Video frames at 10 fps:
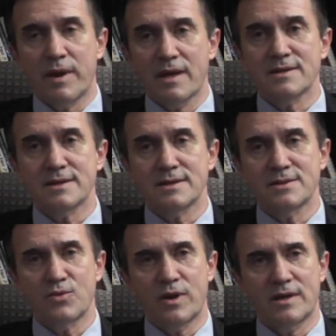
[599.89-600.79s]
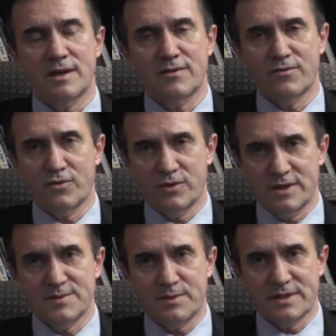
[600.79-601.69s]
patients waiting for
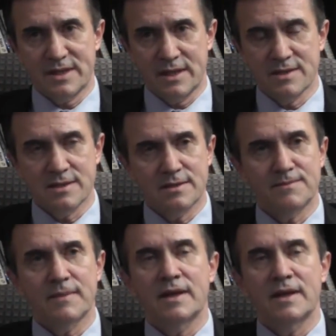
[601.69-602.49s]
this procedure.